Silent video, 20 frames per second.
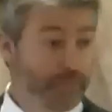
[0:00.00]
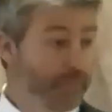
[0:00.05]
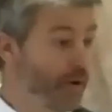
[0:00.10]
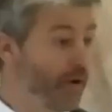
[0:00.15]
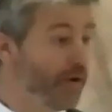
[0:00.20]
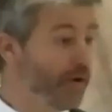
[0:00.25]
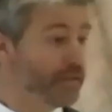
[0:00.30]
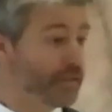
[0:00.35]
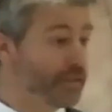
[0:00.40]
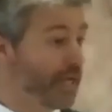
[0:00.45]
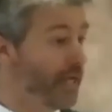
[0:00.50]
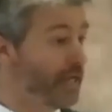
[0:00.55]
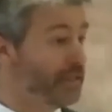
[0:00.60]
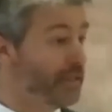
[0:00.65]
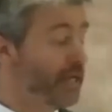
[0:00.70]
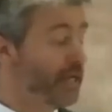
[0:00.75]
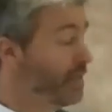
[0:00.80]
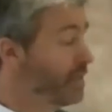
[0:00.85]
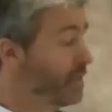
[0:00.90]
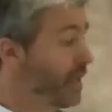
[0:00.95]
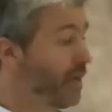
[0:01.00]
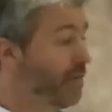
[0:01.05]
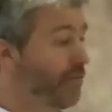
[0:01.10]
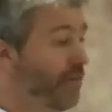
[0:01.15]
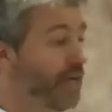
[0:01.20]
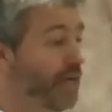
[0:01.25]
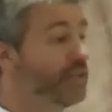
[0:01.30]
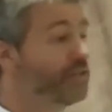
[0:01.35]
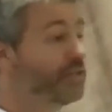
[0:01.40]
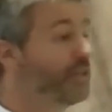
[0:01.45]
Paul says,
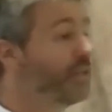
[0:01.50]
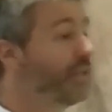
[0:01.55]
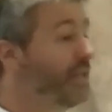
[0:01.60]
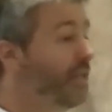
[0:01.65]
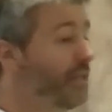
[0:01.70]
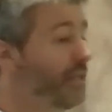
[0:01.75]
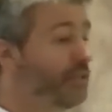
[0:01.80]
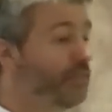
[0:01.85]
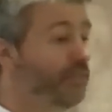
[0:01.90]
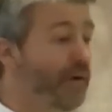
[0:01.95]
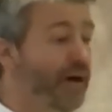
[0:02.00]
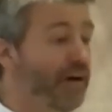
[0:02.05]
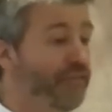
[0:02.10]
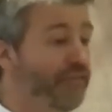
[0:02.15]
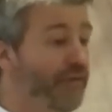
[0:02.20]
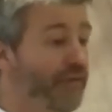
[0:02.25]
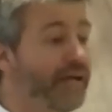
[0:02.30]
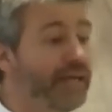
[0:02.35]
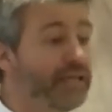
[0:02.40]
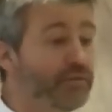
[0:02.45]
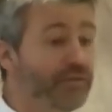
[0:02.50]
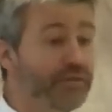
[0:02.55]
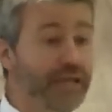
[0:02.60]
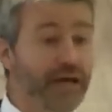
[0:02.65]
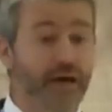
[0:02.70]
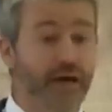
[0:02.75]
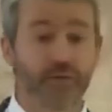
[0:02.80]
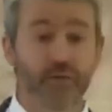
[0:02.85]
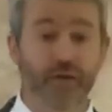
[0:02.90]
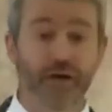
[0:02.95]
salvation is by faith
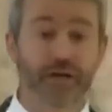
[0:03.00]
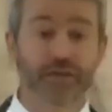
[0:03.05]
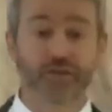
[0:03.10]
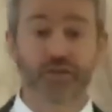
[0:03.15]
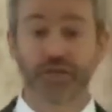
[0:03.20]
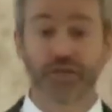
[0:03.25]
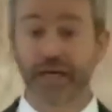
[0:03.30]
without works.